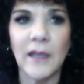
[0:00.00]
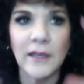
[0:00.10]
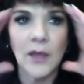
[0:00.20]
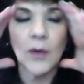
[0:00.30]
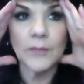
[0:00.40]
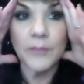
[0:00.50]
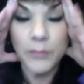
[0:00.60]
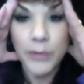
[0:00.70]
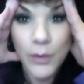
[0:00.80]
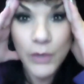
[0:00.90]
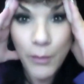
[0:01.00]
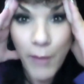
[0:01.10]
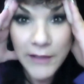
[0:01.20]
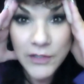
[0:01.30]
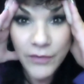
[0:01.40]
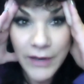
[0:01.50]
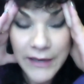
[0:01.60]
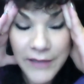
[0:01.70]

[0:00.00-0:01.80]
I know I'm blowing your minds already.